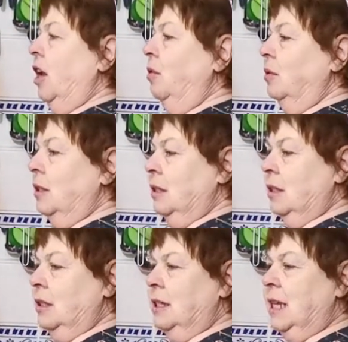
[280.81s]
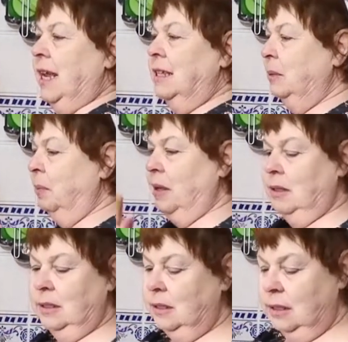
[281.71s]
coats the taste
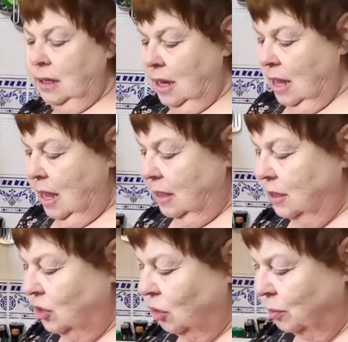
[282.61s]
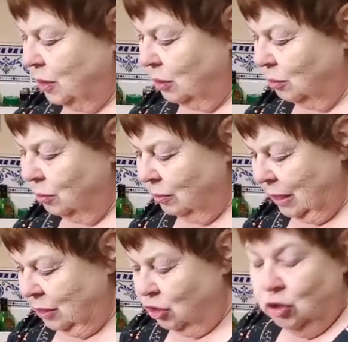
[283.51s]
buds and stops you
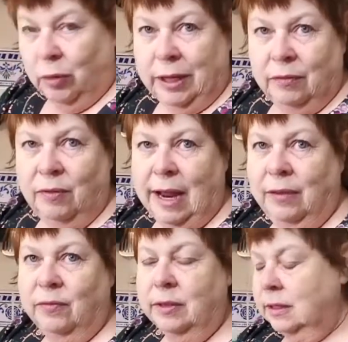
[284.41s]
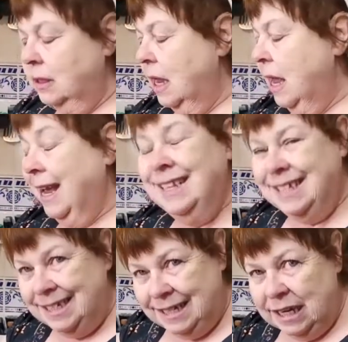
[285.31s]
enjoying the flavours.
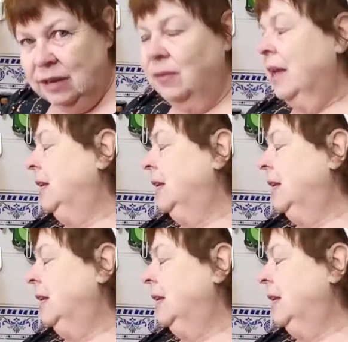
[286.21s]
Instead of